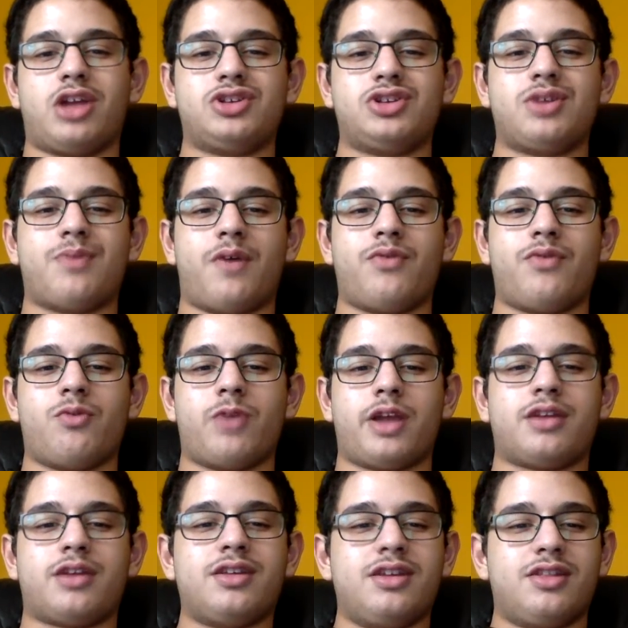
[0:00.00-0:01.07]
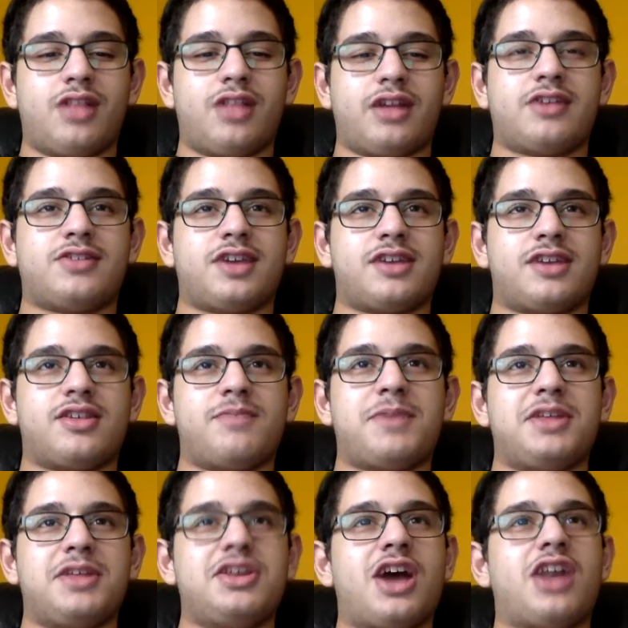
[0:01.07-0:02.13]
above the ring, like a sexy
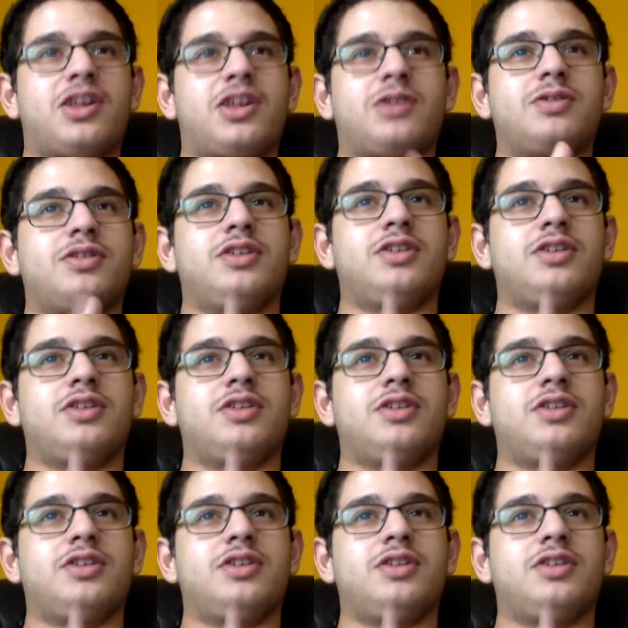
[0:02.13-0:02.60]
pinata.